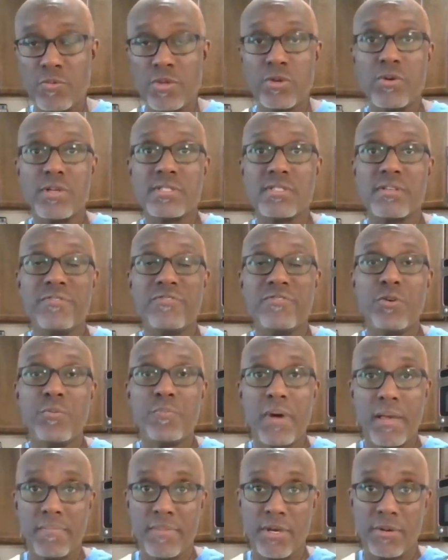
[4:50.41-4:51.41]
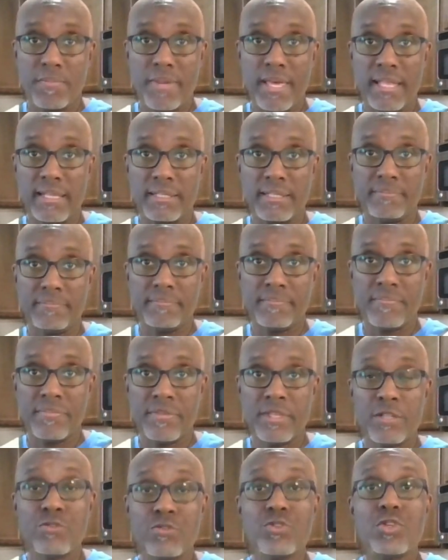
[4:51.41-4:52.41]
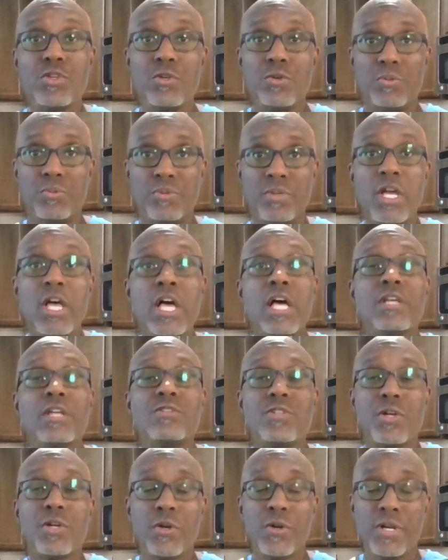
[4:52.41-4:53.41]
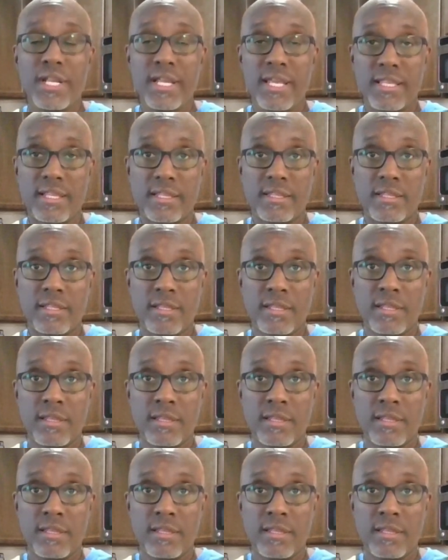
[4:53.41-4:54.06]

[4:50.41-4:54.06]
requested a vote by mail ballot, two turned in